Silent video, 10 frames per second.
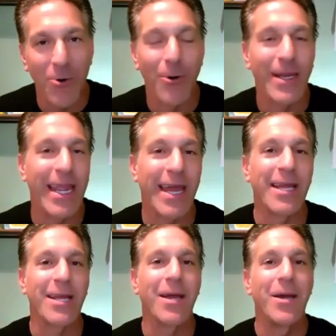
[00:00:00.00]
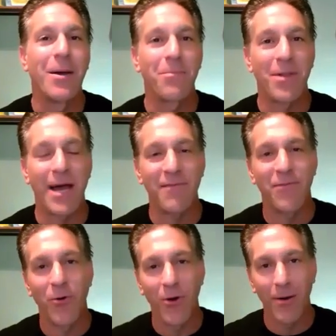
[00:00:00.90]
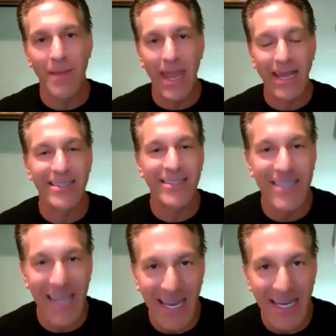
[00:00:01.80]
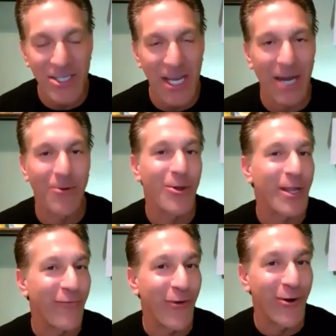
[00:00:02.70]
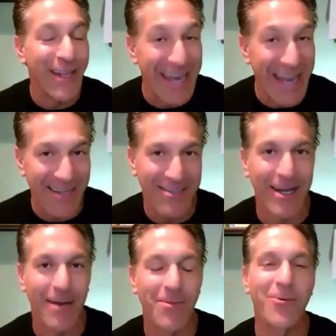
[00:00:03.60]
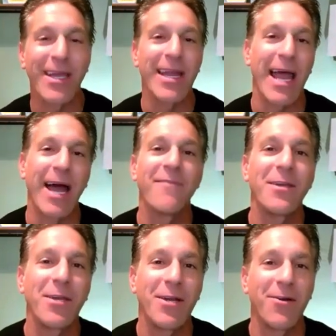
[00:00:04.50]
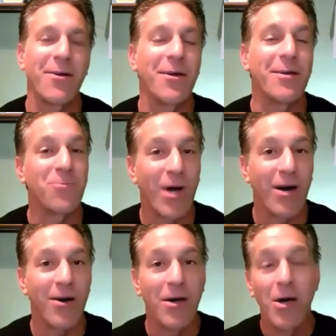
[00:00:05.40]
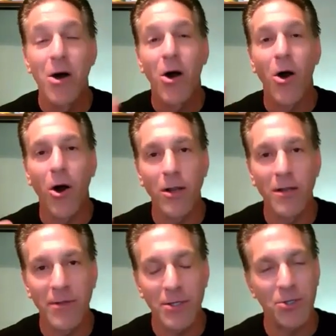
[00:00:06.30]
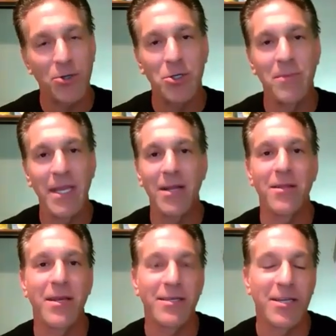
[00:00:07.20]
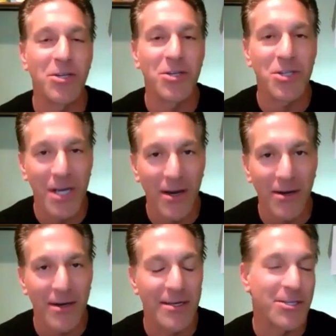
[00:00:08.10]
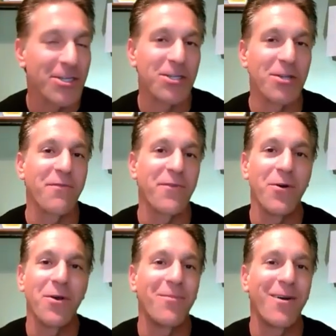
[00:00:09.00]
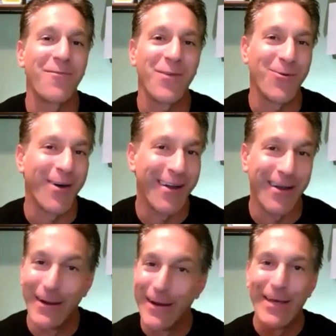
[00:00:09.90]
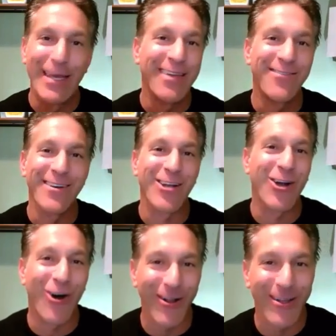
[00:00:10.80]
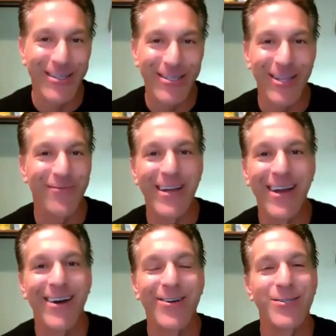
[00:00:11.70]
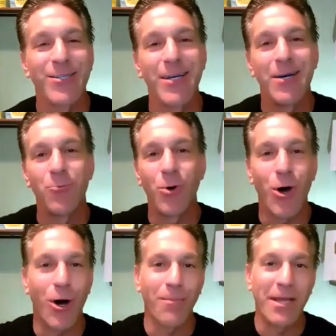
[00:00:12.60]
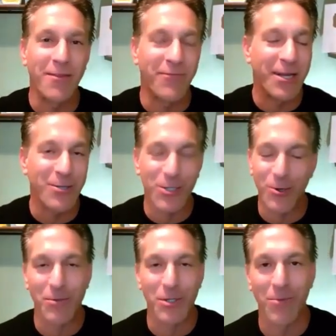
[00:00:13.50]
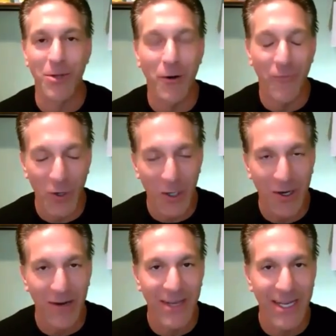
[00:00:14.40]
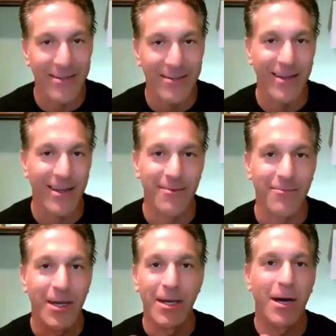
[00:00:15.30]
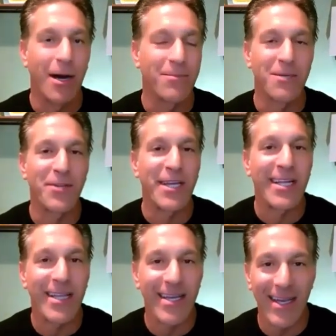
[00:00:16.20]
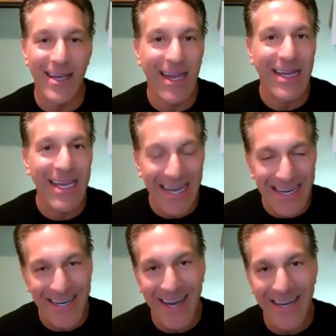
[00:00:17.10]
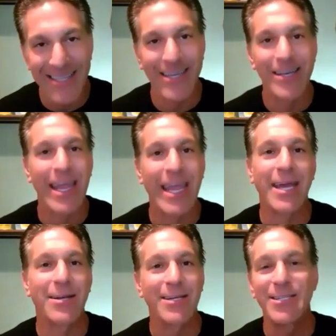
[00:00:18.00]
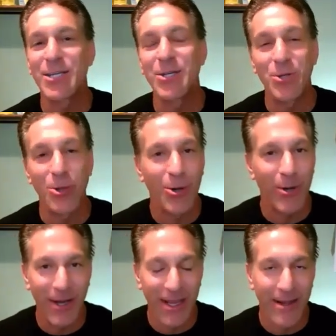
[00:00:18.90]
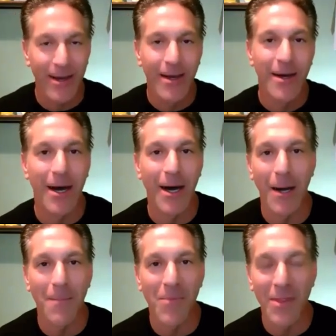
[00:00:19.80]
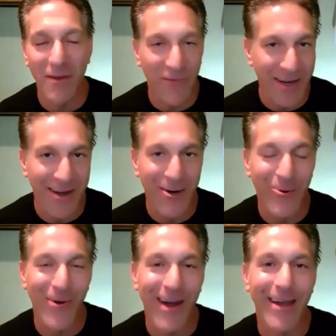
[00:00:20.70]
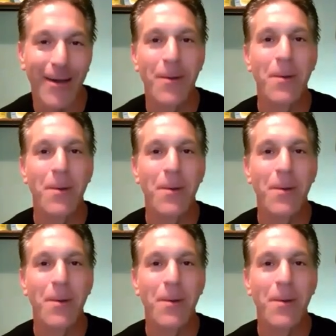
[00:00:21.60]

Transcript: Organic platform and stage, and looking forward to the next time that we get to have you here as well. All of the social media links that you shared, in addition to the phone number, if you want to even call into the fig hunters will all be in the video description below for your convenience. So you can um, simply click it and get connected and continue learning um, the Fig Hunter way.